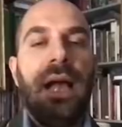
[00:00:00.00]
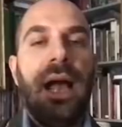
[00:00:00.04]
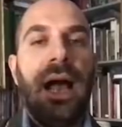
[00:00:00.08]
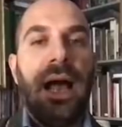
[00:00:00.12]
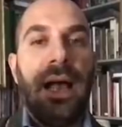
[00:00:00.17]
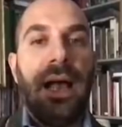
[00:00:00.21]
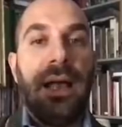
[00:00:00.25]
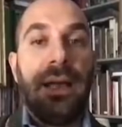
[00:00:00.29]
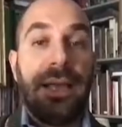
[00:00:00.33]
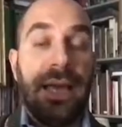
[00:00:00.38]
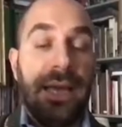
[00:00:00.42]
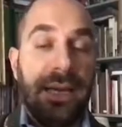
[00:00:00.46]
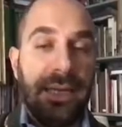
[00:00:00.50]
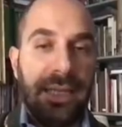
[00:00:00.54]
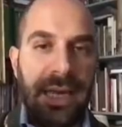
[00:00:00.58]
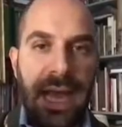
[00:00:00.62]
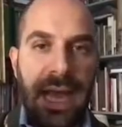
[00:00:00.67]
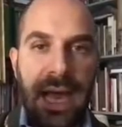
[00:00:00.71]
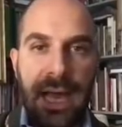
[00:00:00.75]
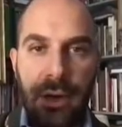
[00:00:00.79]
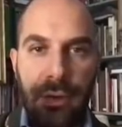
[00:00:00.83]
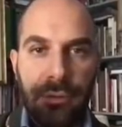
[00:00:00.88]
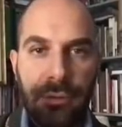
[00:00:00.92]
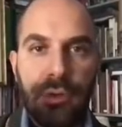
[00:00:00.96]

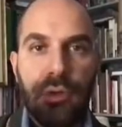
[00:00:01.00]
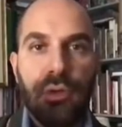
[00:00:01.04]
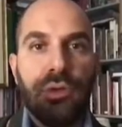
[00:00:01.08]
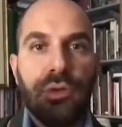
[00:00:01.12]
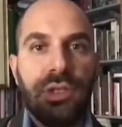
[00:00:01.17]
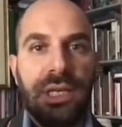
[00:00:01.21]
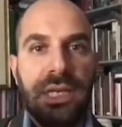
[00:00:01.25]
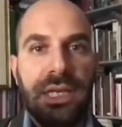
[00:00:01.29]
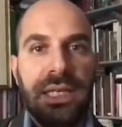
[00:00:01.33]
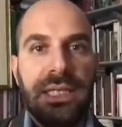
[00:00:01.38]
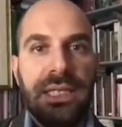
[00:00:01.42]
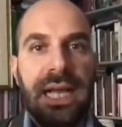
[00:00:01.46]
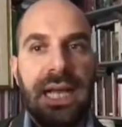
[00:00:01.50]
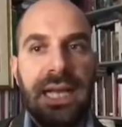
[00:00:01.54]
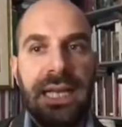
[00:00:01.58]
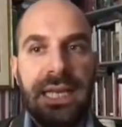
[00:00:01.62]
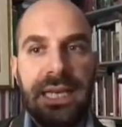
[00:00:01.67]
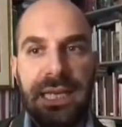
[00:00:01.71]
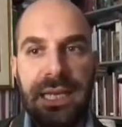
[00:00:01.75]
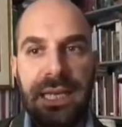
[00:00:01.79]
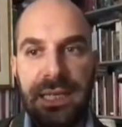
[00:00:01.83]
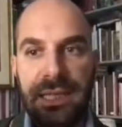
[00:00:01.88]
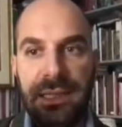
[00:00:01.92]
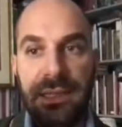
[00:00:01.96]
Cardinale, of course, in
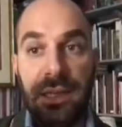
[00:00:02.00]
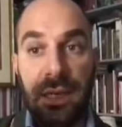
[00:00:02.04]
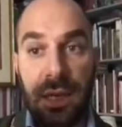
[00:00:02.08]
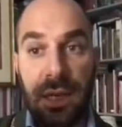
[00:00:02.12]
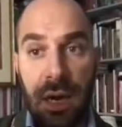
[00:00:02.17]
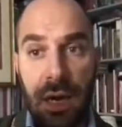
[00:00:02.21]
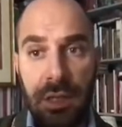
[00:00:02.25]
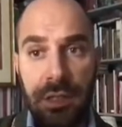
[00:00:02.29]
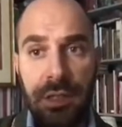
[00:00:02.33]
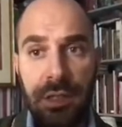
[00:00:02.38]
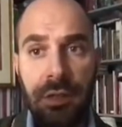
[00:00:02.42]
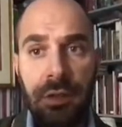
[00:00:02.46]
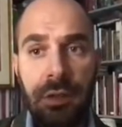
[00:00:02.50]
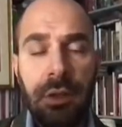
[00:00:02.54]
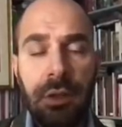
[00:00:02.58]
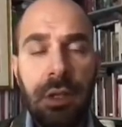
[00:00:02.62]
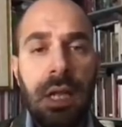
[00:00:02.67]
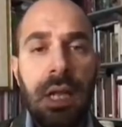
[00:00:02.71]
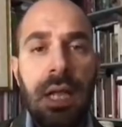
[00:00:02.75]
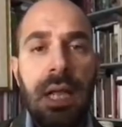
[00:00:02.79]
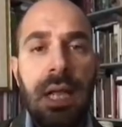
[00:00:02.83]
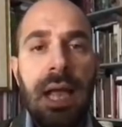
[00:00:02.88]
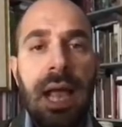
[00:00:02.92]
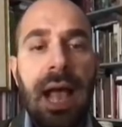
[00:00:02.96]
Italian is a
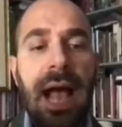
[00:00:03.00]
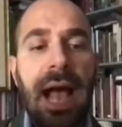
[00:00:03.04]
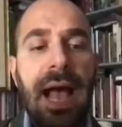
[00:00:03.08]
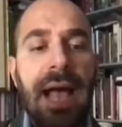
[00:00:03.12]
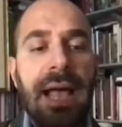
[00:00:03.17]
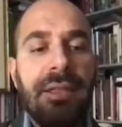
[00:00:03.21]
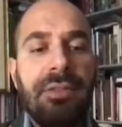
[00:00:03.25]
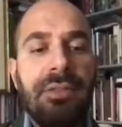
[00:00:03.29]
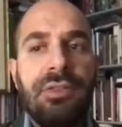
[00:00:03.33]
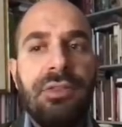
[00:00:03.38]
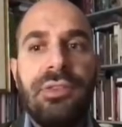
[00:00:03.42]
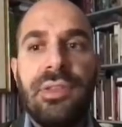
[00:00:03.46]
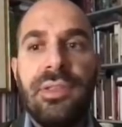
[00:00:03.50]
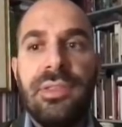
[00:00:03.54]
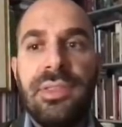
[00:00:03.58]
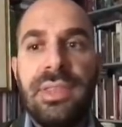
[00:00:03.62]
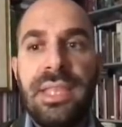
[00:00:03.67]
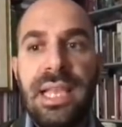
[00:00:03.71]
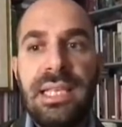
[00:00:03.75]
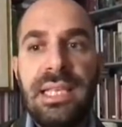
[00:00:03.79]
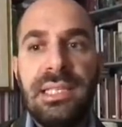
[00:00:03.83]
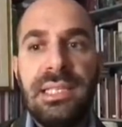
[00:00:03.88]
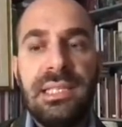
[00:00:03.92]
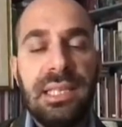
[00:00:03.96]
cardinal. And
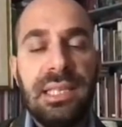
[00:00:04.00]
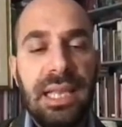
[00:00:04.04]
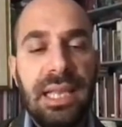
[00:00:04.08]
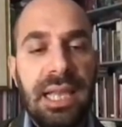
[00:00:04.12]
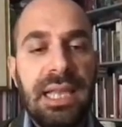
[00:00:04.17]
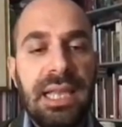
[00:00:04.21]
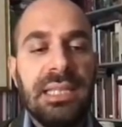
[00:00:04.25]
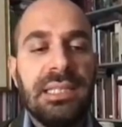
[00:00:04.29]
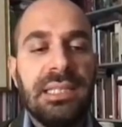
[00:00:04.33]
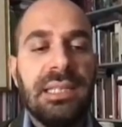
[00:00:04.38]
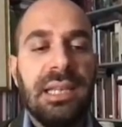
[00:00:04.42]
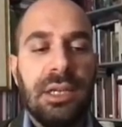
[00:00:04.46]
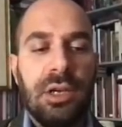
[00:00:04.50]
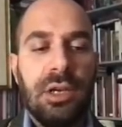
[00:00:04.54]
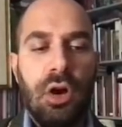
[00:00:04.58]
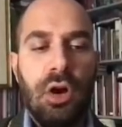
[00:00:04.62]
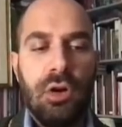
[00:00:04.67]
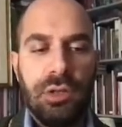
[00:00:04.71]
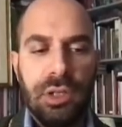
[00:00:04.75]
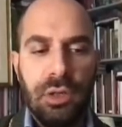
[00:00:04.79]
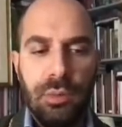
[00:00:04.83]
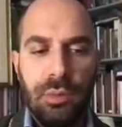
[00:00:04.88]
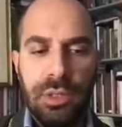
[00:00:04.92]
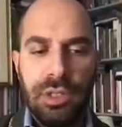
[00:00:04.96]
this is a
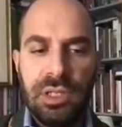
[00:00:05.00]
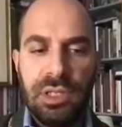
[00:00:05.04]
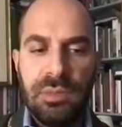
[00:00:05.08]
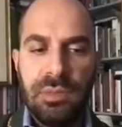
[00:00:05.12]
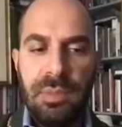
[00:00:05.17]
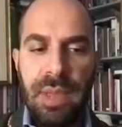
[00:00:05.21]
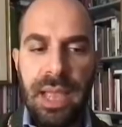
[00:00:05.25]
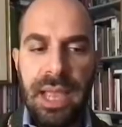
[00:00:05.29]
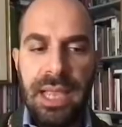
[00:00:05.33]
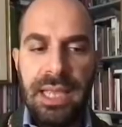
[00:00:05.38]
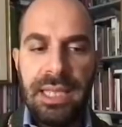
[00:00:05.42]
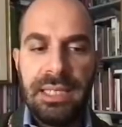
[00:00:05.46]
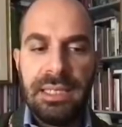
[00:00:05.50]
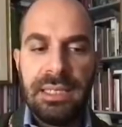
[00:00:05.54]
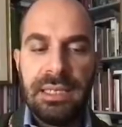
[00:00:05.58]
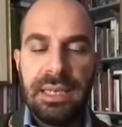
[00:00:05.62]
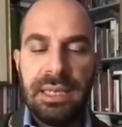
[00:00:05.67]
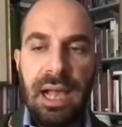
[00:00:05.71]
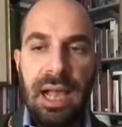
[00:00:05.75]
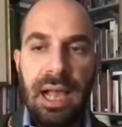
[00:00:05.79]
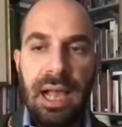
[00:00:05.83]
cocktail which is made